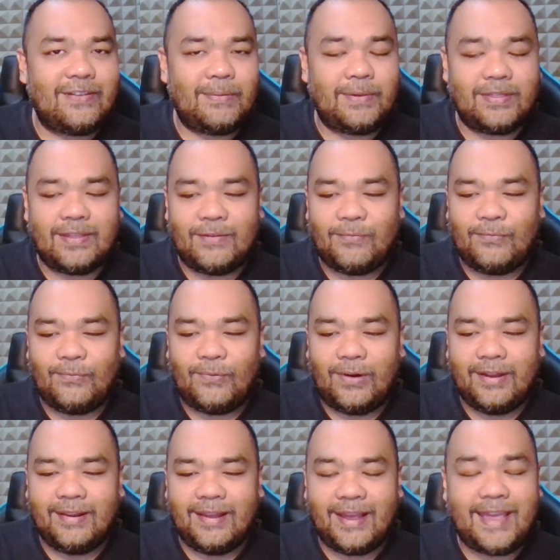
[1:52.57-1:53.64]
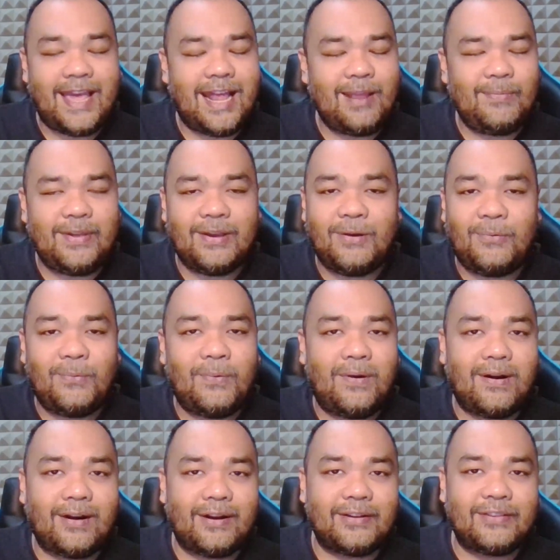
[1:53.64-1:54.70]
I mean, they won Academy
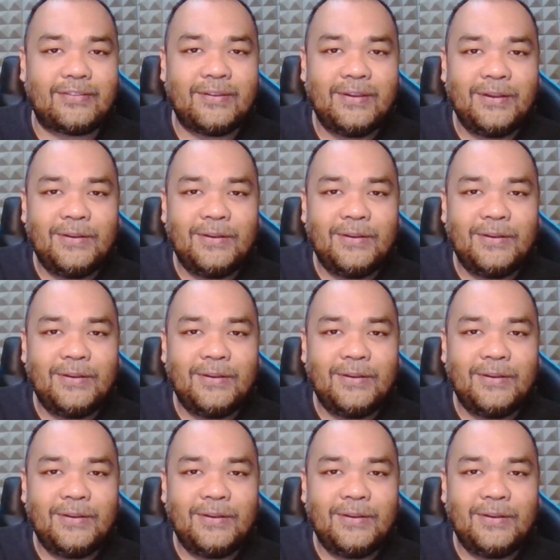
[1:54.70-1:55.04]
Awards